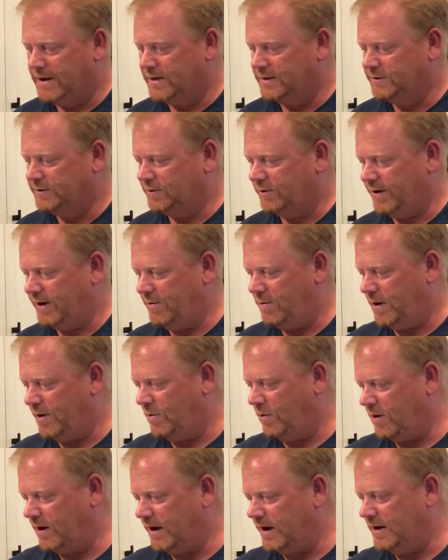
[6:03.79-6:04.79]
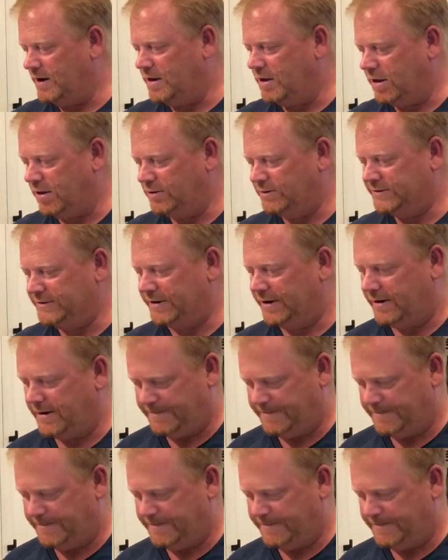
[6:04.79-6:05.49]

So anyway, we're getting close here.